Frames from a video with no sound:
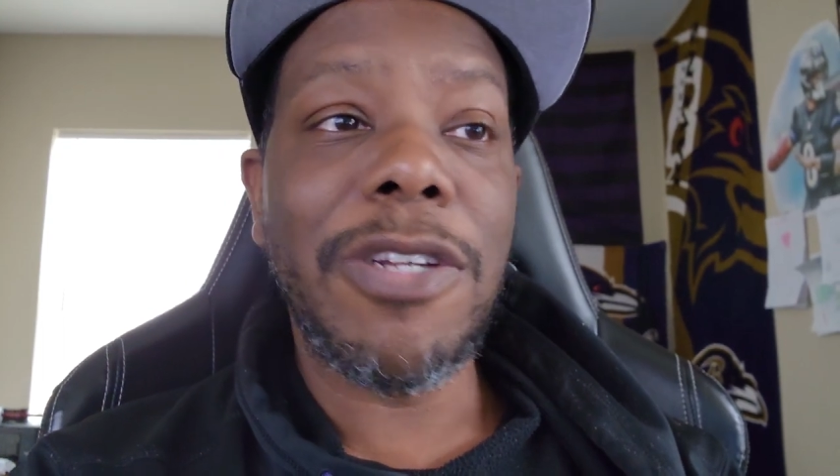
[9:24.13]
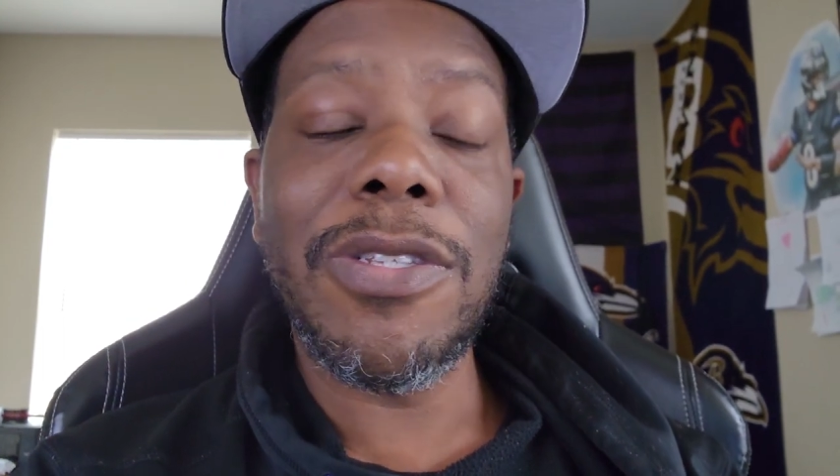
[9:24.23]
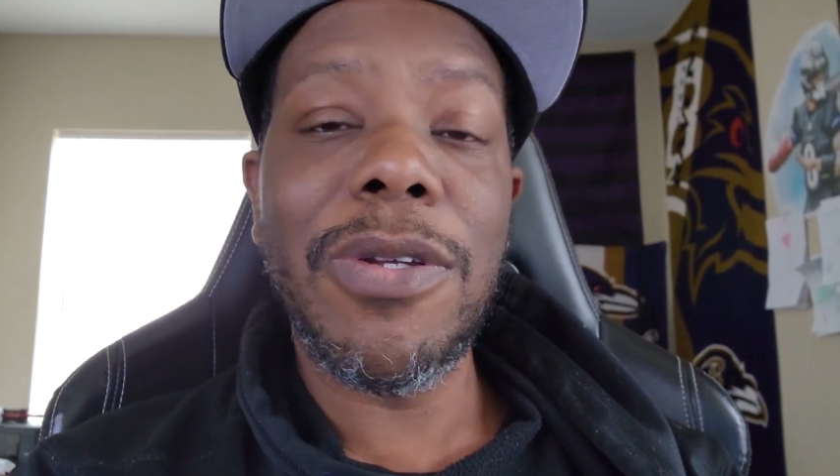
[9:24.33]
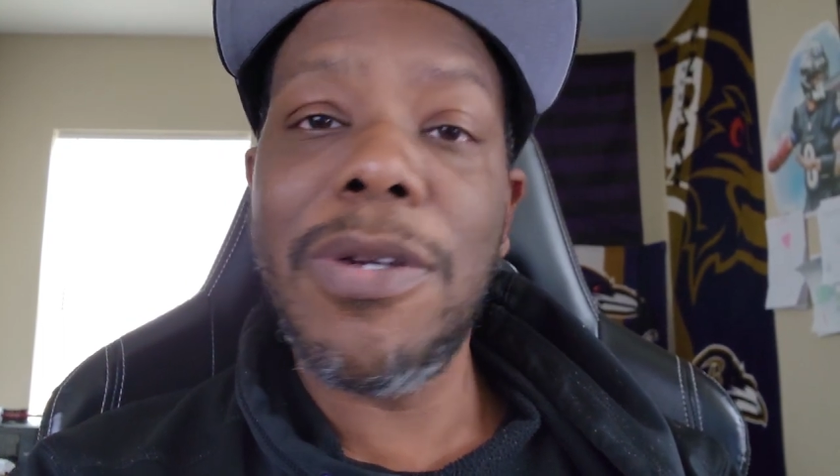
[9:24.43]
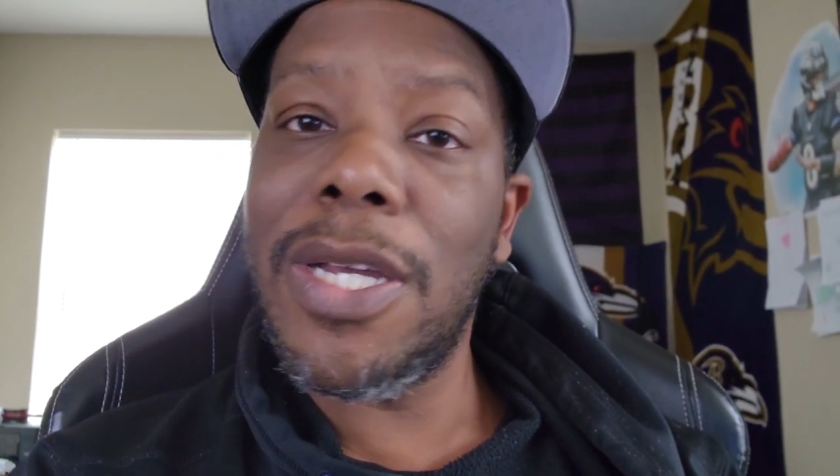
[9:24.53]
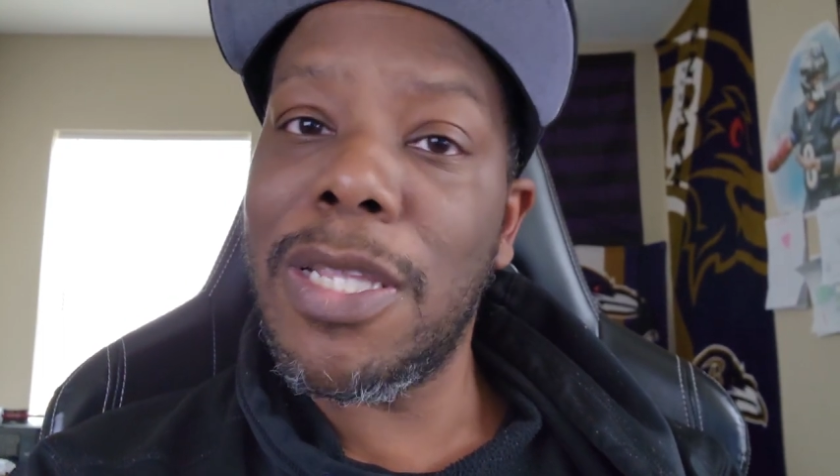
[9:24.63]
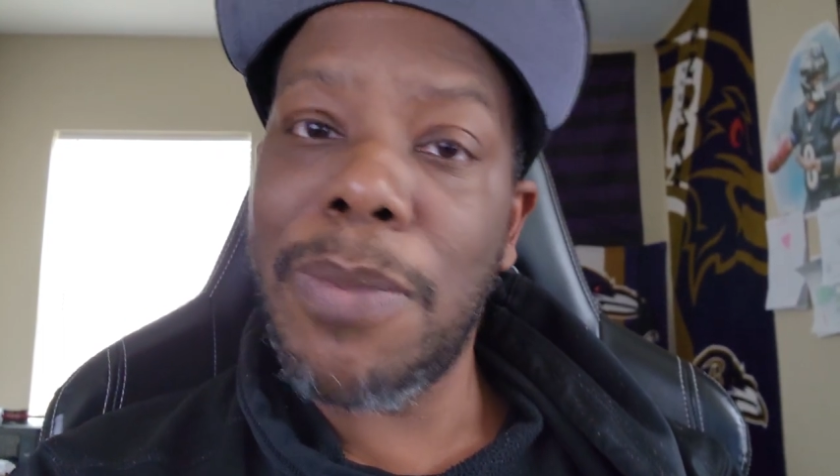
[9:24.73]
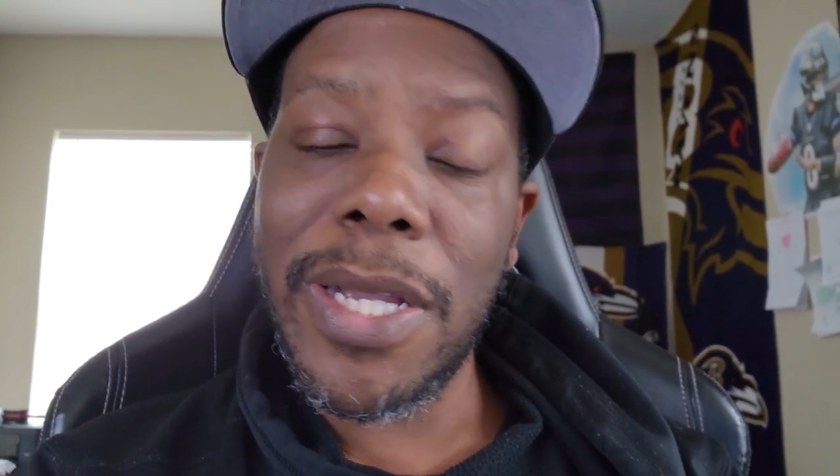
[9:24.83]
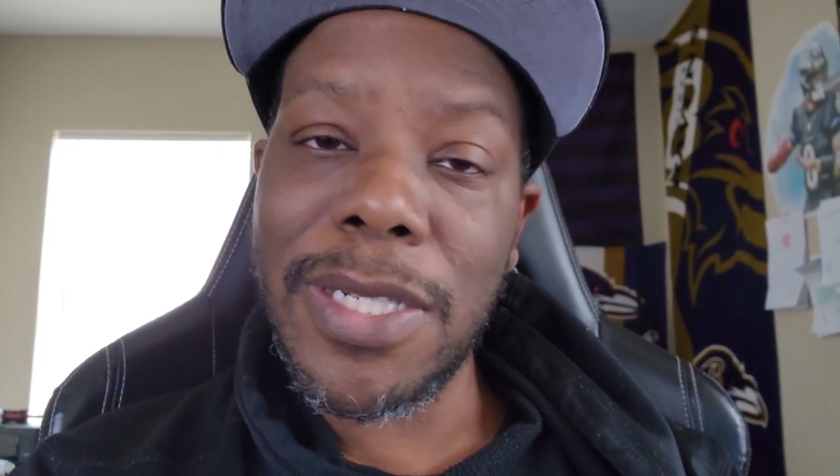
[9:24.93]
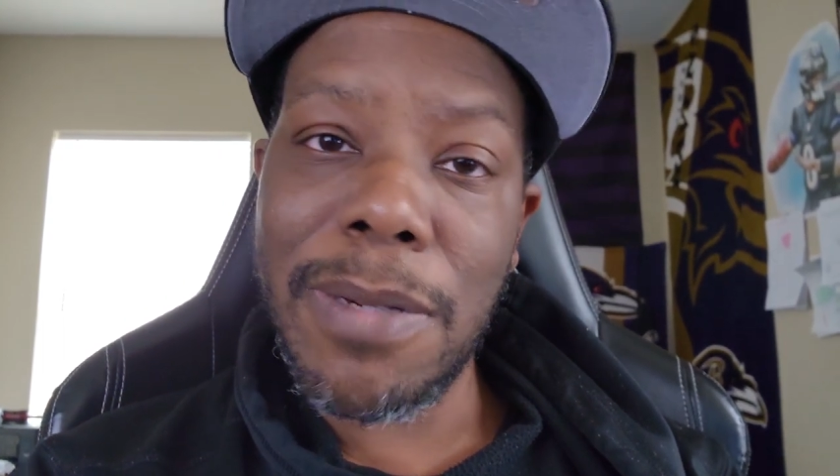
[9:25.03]
they're still going to have
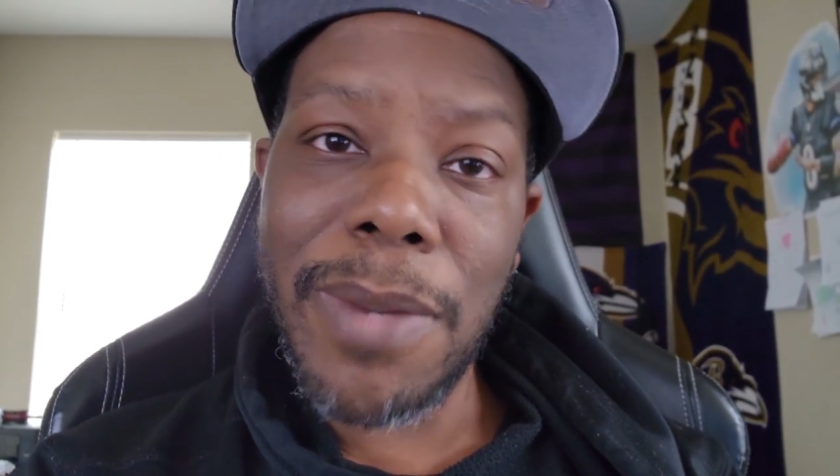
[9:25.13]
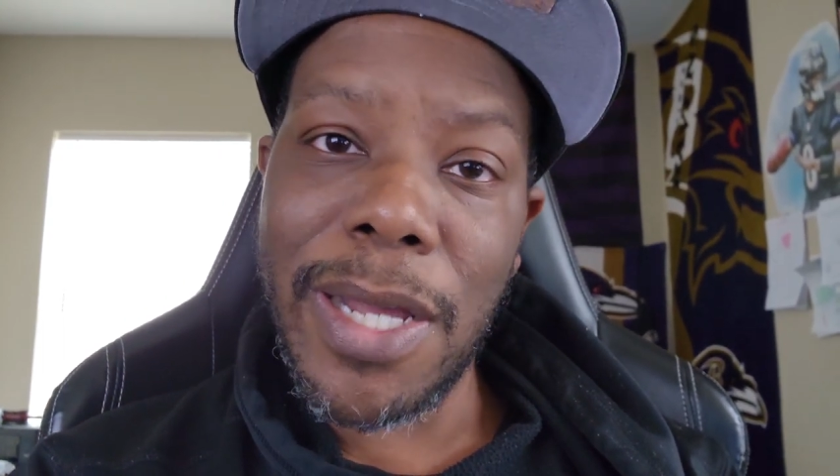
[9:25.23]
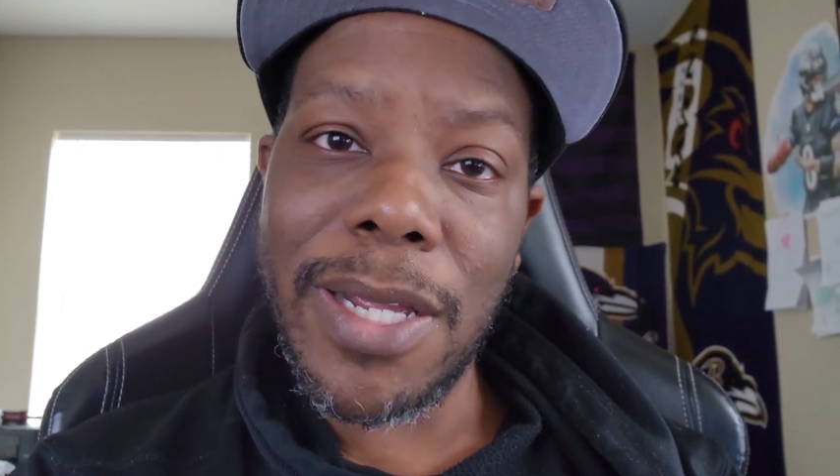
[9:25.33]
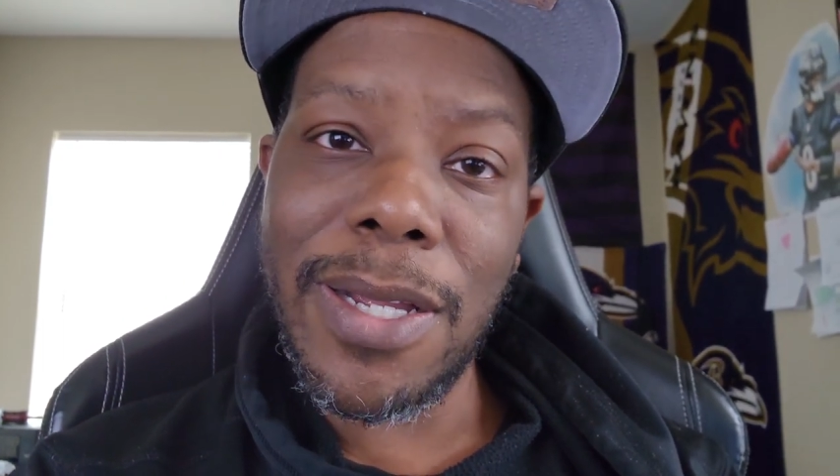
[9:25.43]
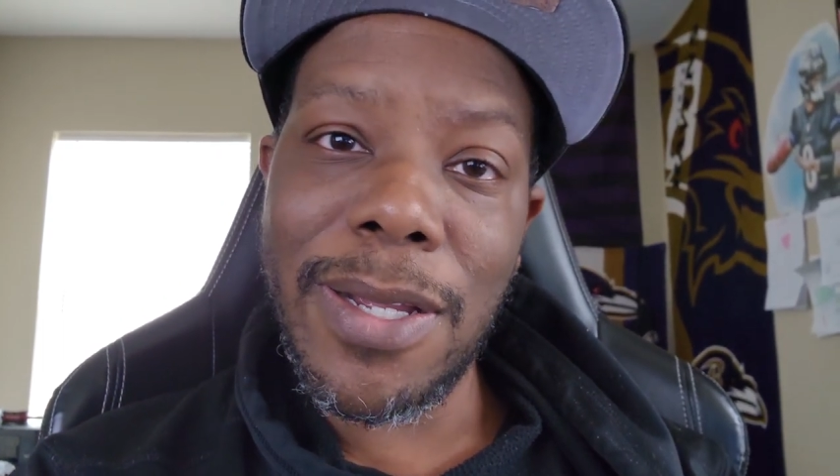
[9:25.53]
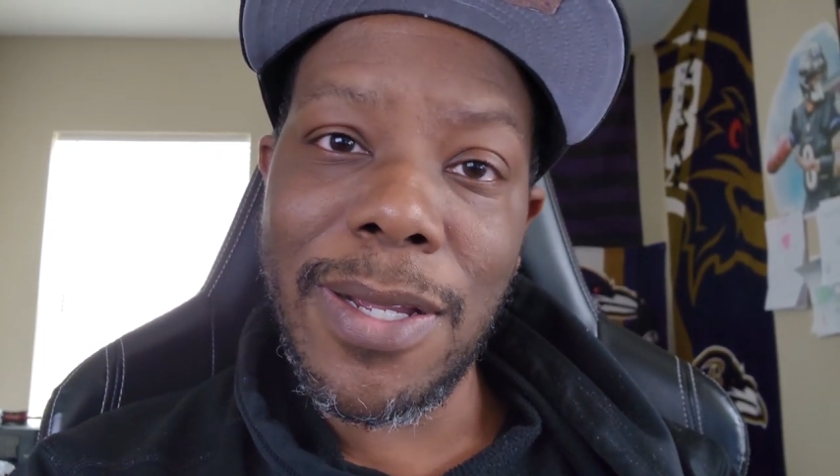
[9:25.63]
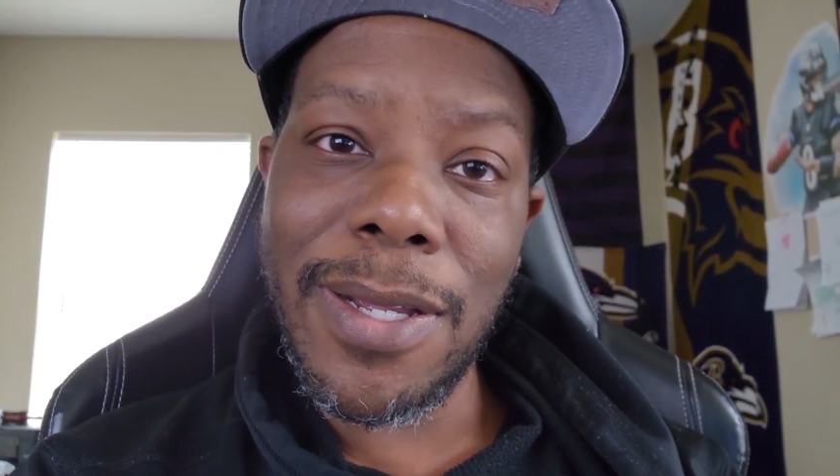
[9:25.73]
to pay somebody.